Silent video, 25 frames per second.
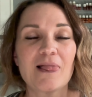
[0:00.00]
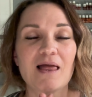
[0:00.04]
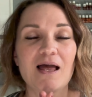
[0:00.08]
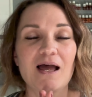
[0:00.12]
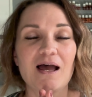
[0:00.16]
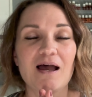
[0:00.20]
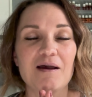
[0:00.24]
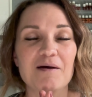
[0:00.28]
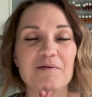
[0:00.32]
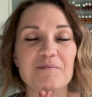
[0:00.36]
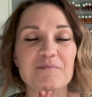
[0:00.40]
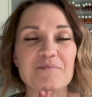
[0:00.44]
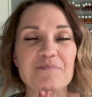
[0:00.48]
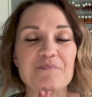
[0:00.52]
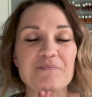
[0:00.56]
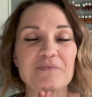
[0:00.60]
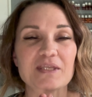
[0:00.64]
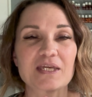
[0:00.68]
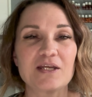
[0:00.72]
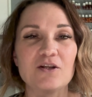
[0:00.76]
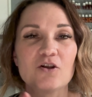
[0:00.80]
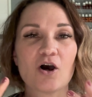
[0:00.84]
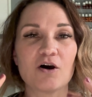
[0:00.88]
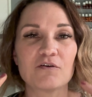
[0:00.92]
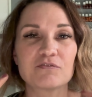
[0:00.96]

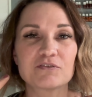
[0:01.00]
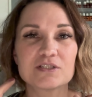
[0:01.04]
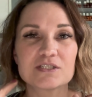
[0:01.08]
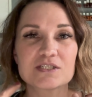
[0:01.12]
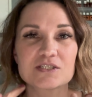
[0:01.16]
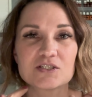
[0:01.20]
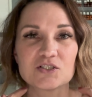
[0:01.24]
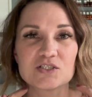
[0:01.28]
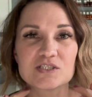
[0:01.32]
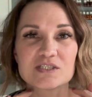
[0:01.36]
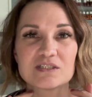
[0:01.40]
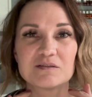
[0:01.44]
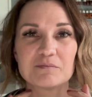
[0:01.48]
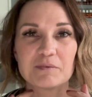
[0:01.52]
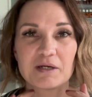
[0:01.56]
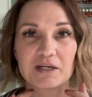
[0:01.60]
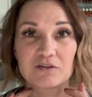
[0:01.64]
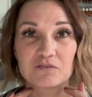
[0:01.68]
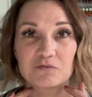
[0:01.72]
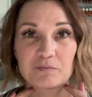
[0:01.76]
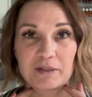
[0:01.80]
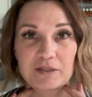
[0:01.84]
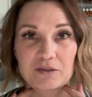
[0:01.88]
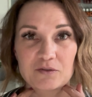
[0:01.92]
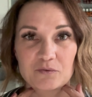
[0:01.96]
it often starts in the back
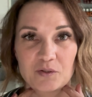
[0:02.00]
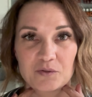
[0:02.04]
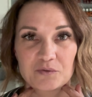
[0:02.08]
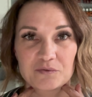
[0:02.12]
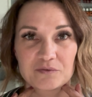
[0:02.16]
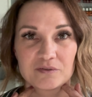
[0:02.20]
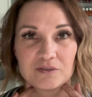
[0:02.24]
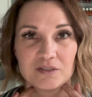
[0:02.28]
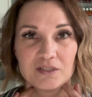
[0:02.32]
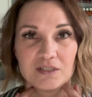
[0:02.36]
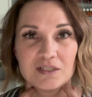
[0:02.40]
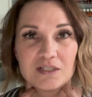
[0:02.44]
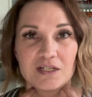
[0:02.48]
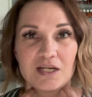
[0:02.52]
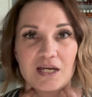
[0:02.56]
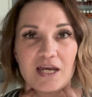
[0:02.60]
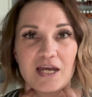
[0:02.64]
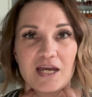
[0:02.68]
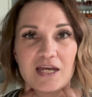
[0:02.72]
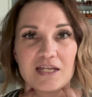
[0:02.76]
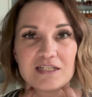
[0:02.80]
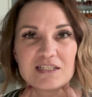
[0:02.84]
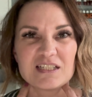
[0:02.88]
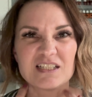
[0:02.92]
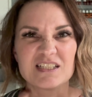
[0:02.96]
of my throat,
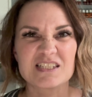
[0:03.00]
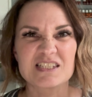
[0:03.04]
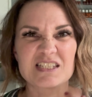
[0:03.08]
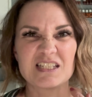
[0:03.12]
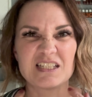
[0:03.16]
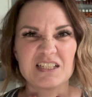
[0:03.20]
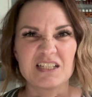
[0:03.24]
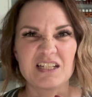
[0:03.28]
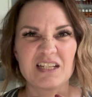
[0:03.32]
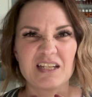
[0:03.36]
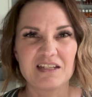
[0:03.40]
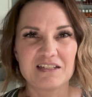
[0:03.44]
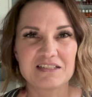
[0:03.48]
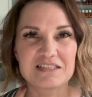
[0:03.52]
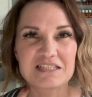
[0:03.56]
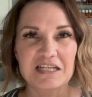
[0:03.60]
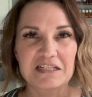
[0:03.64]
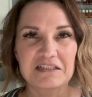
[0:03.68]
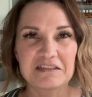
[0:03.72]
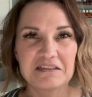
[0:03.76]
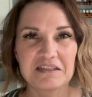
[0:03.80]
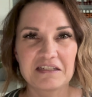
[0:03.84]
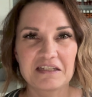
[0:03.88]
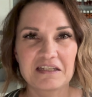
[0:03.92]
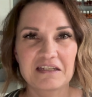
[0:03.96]
and it's
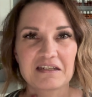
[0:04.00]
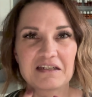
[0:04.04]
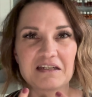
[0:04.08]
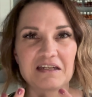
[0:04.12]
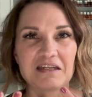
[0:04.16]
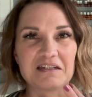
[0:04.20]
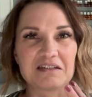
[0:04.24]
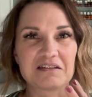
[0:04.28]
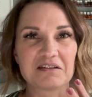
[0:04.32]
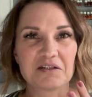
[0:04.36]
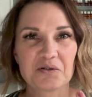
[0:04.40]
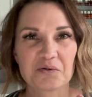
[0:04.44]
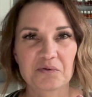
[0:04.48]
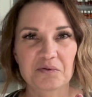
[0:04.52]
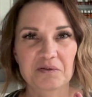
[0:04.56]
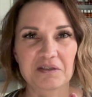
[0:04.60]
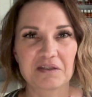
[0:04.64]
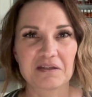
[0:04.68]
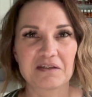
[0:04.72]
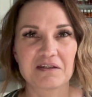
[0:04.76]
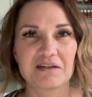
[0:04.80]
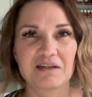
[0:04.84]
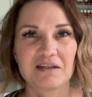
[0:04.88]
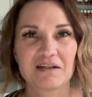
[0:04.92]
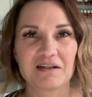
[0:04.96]
tickling and
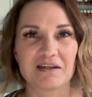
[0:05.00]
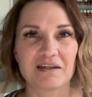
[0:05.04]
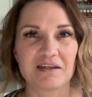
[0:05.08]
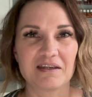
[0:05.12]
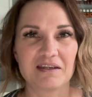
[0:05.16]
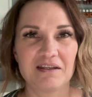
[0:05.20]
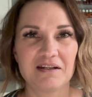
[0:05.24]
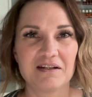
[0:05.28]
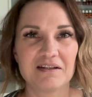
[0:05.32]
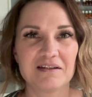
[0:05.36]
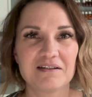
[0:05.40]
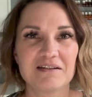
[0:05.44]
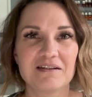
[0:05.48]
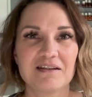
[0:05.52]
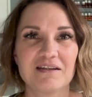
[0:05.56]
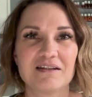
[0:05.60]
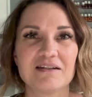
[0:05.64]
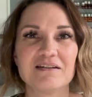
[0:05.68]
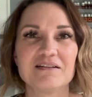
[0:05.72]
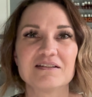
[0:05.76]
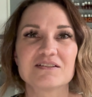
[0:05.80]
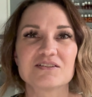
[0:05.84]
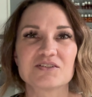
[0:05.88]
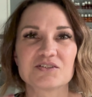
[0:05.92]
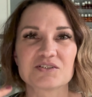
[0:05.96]
annoying, and I hate it, and
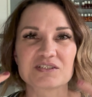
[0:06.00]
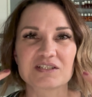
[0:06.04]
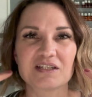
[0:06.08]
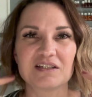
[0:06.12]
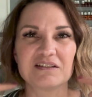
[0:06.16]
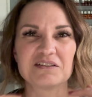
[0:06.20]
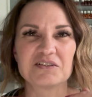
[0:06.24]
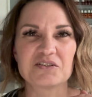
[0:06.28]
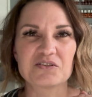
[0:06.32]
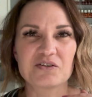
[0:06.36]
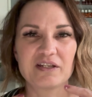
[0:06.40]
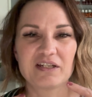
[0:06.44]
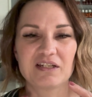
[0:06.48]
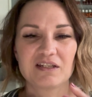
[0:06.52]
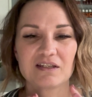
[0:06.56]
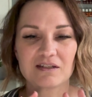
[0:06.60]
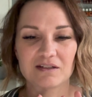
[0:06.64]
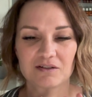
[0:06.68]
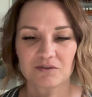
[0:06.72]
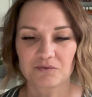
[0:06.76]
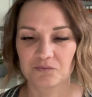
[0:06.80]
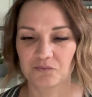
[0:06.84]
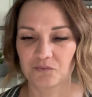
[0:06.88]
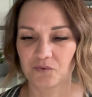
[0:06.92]
it's just kind of draining and